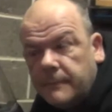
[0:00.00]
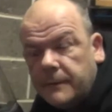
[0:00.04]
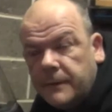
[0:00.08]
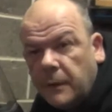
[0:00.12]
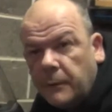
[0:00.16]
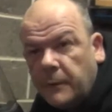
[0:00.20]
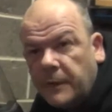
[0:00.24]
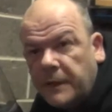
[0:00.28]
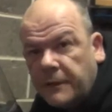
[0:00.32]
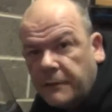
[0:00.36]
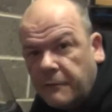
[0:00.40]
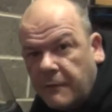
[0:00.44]
that
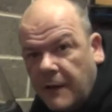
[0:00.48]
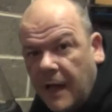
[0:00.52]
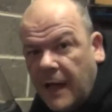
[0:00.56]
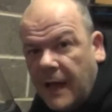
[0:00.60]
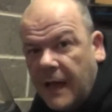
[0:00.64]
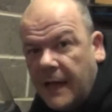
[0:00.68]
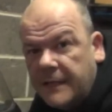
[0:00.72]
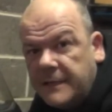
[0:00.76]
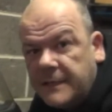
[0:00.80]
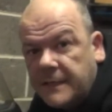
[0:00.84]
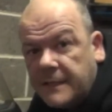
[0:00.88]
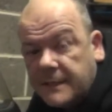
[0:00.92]
when I
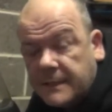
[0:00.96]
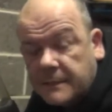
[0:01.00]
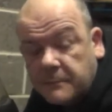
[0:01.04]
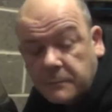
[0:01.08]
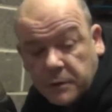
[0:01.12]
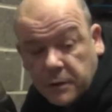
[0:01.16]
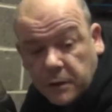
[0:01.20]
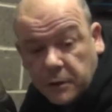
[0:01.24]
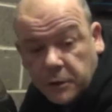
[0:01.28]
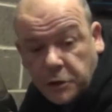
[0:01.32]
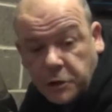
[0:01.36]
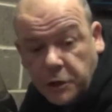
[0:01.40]
ride, because I'm
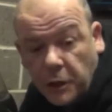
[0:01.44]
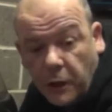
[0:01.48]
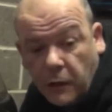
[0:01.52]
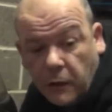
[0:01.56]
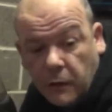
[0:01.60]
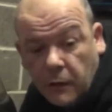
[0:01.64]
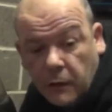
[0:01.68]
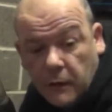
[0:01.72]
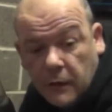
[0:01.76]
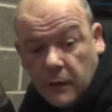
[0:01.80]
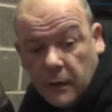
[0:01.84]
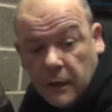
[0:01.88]
so
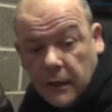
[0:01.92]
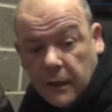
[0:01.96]
short,